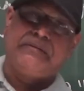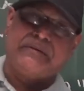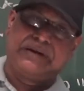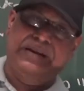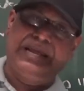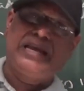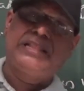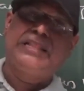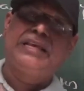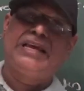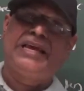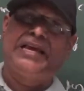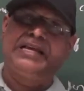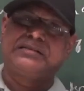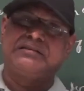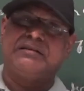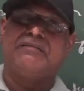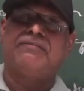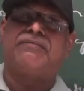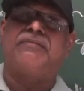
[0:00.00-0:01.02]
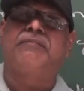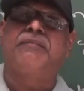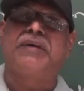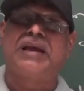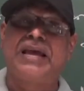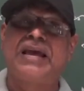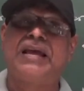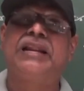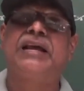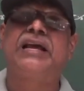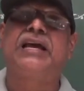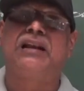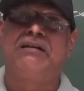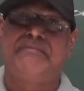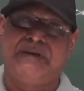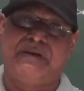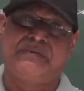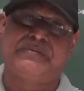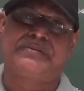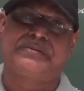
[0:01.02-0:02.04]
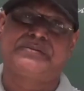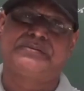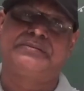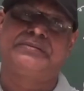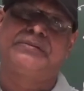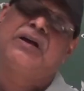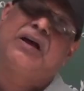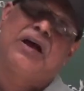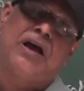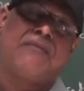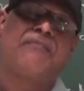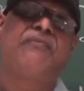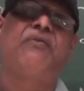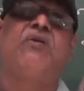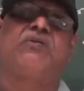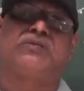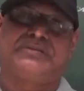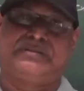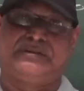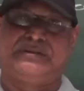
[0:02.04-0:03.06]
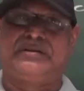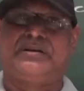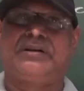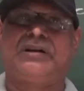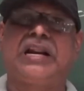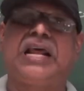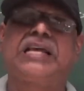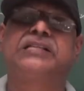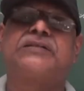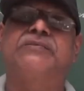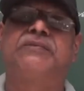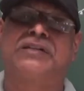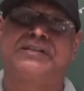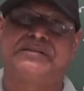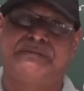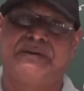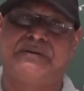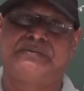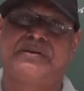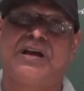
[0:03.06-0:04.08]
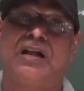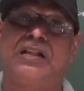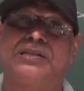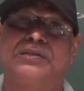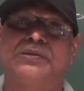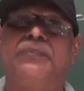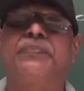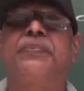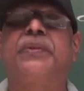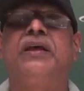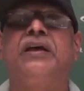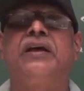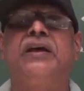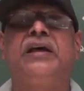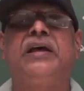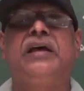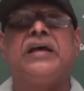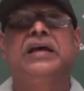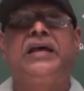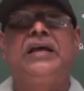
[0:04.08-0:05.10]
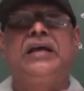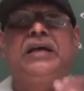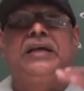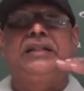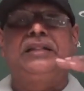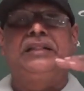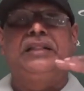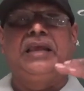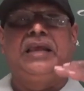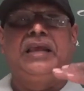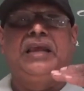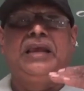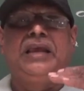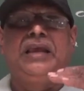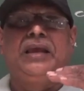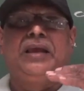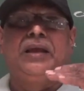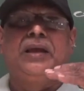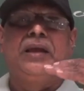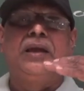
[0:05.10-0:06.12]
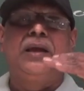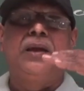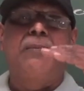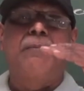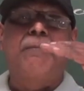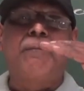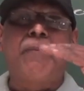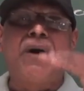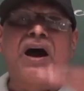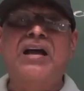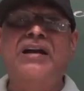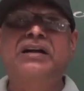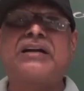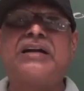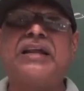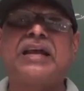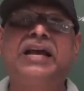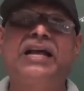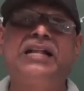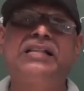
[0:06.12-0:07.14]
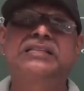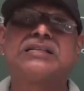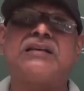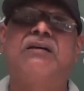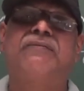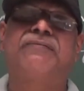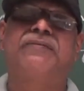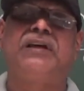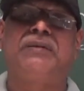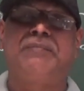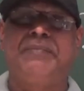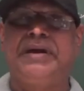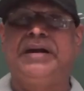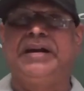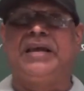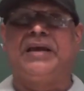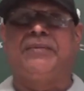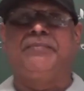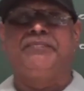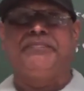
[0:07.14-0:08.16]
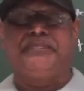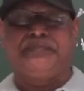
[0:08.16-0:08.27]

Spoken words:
We'll take the case of mechanical waves, of course, transverse waves also. The particles of the medium